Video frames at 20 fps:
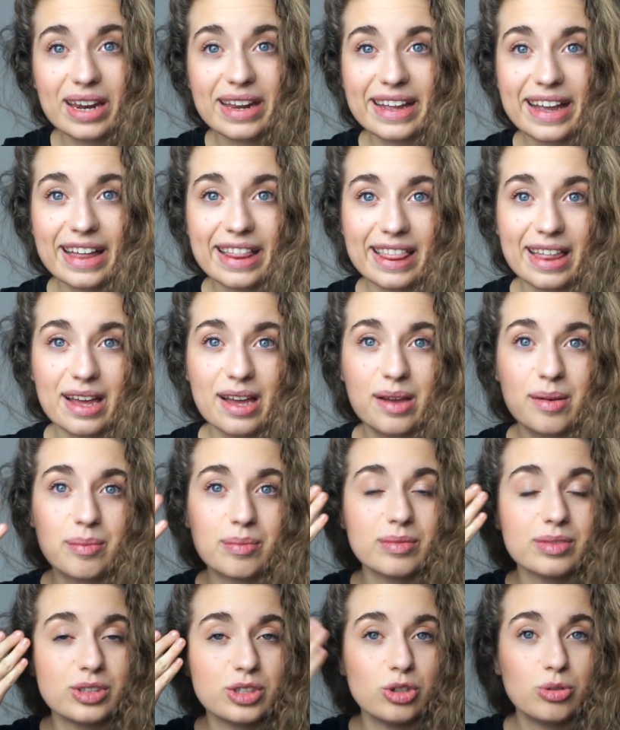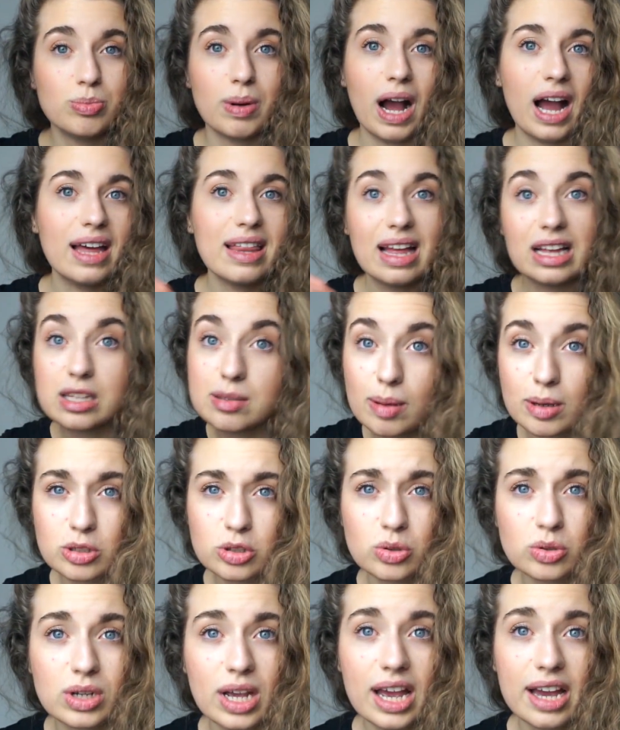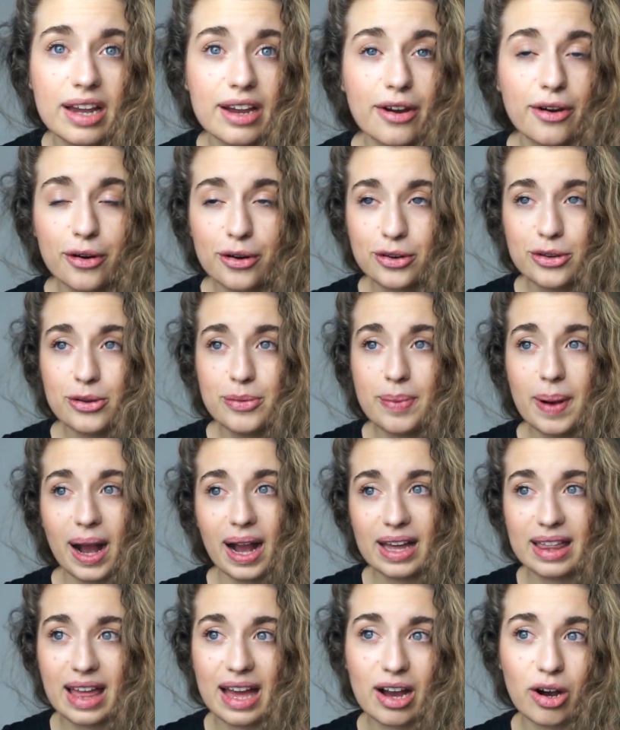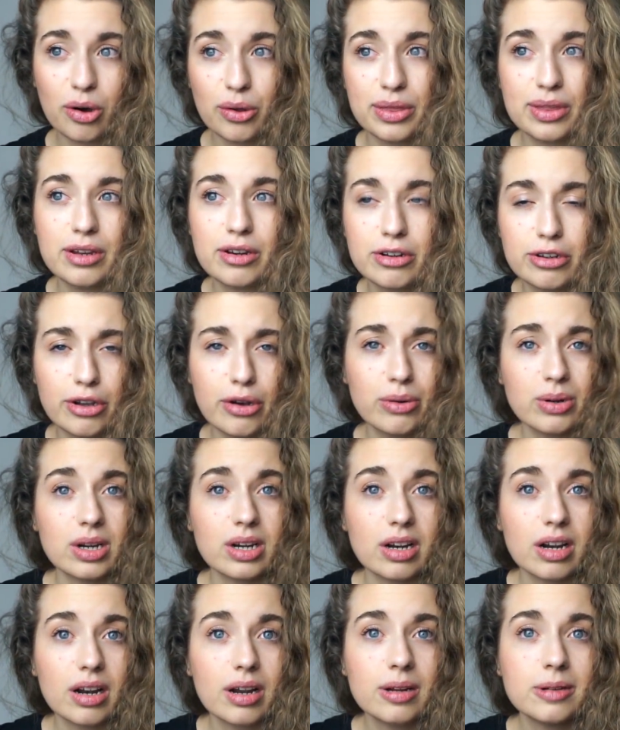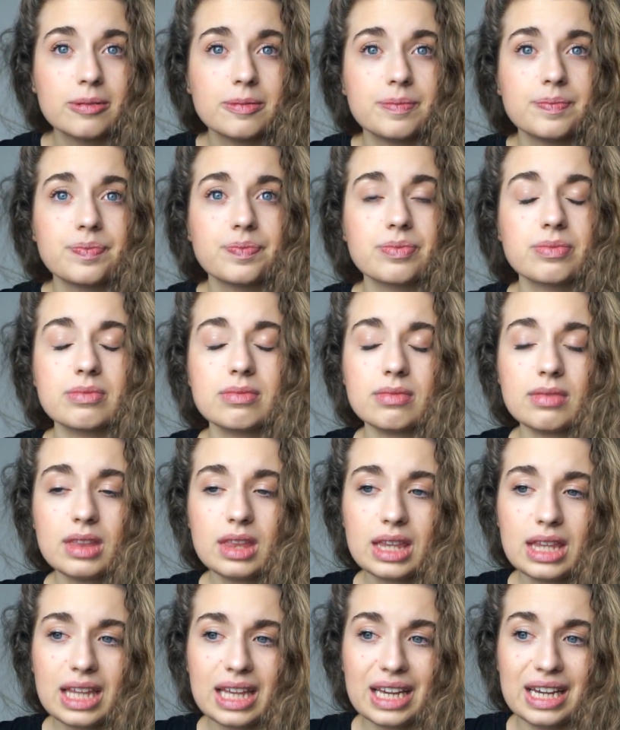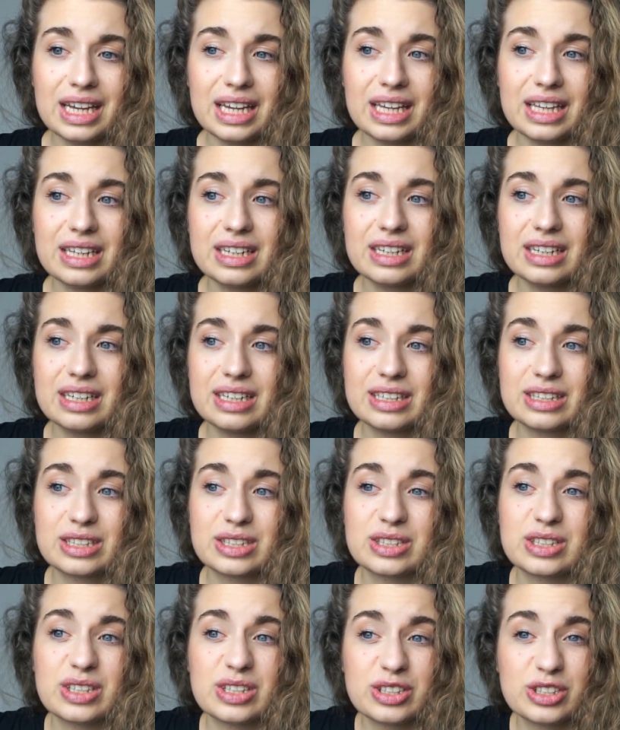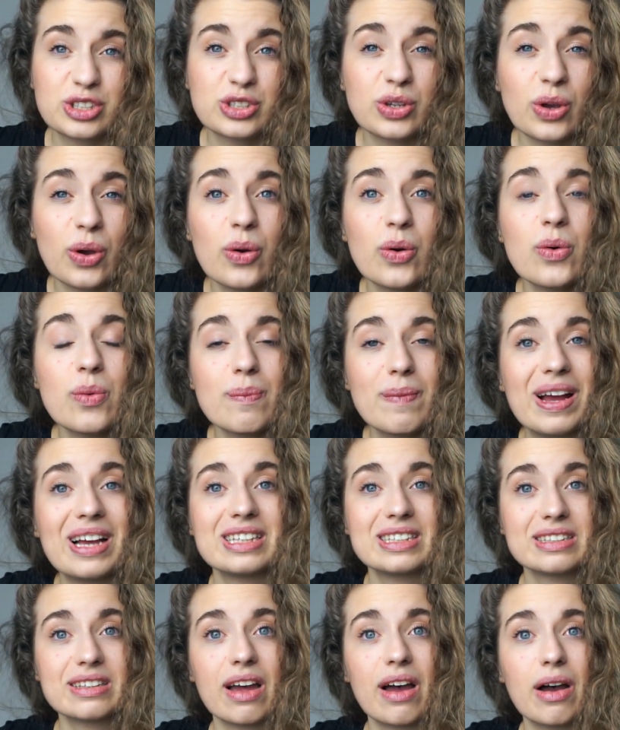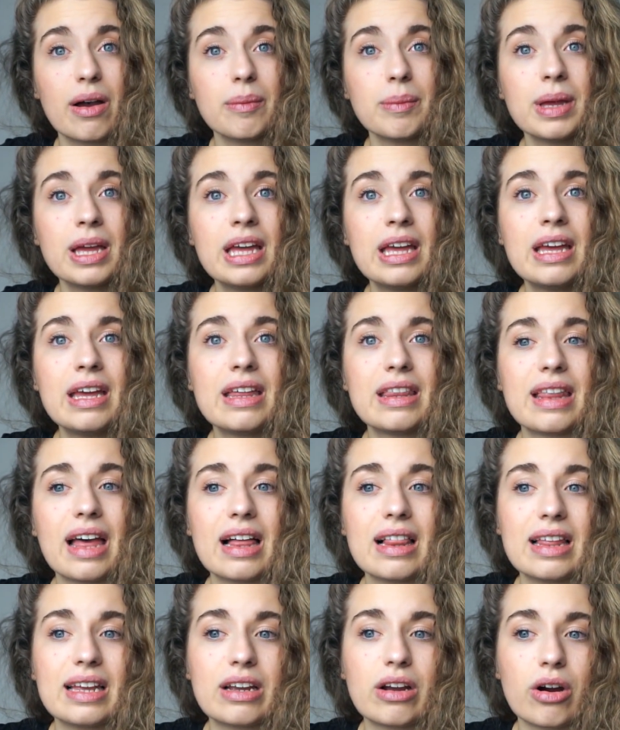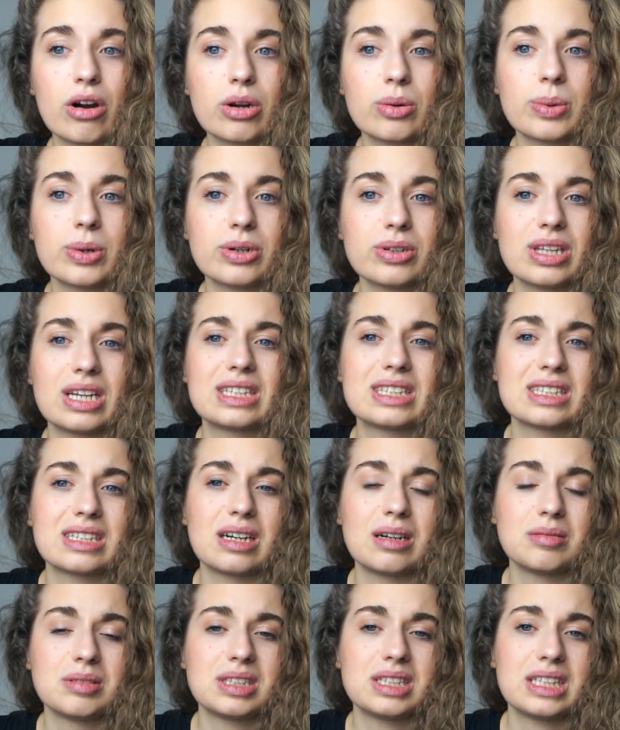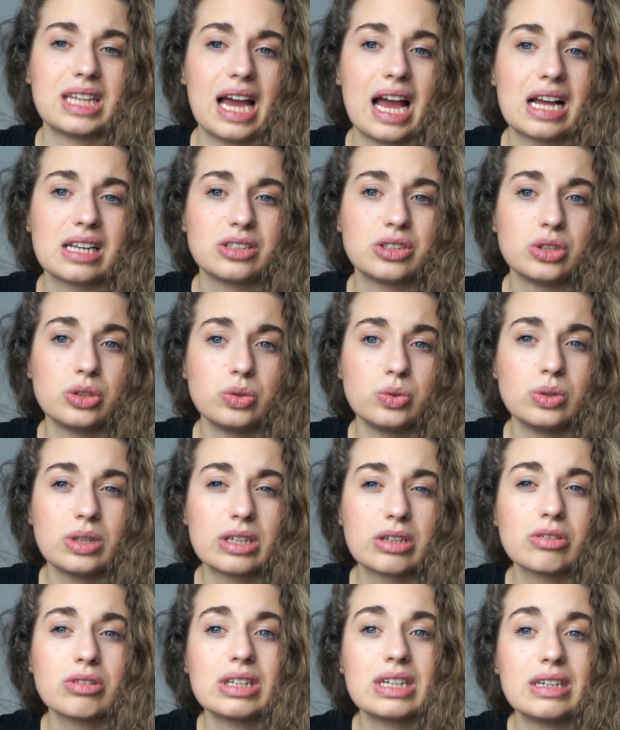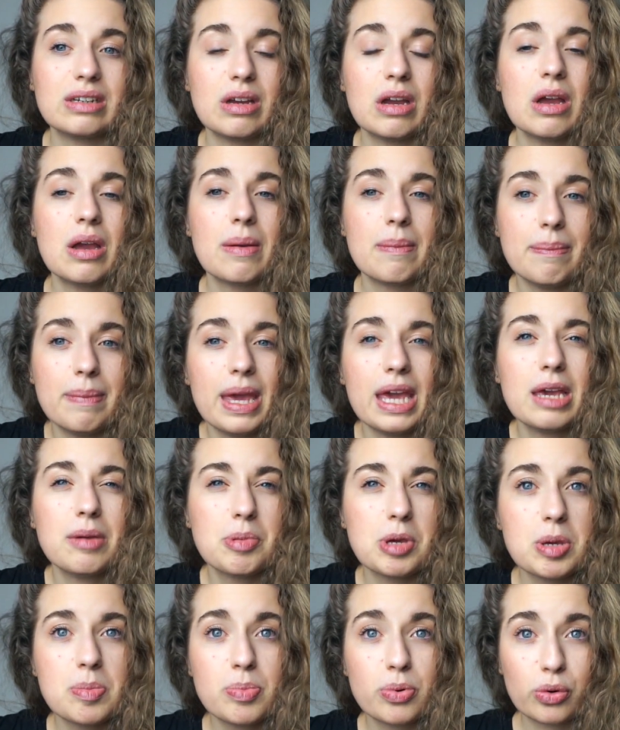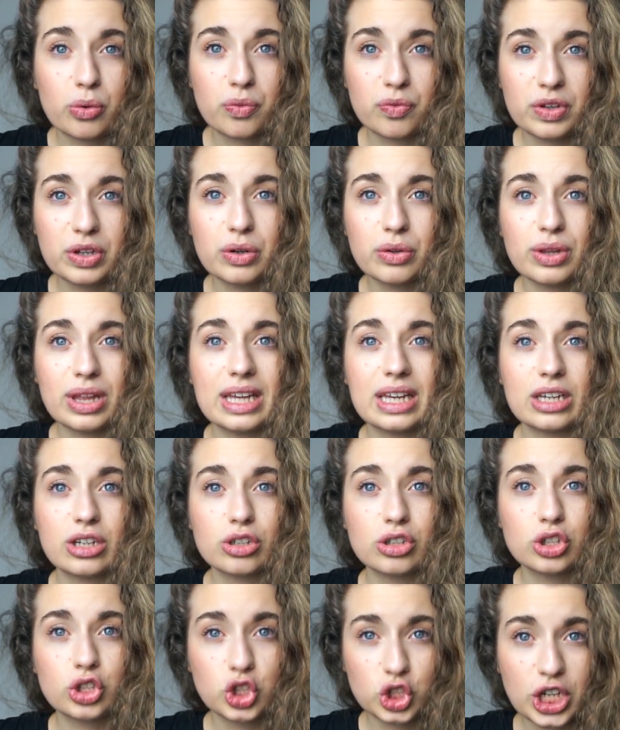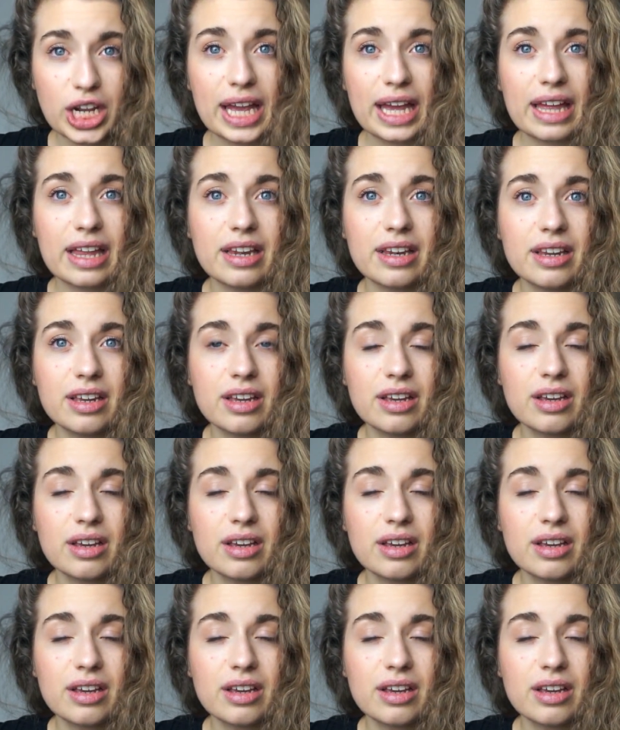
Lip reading: to get them to buy that Special K or to buy that healthier yogurt. And it's so messed up that like our world has to come to that, to literally make people feel like shit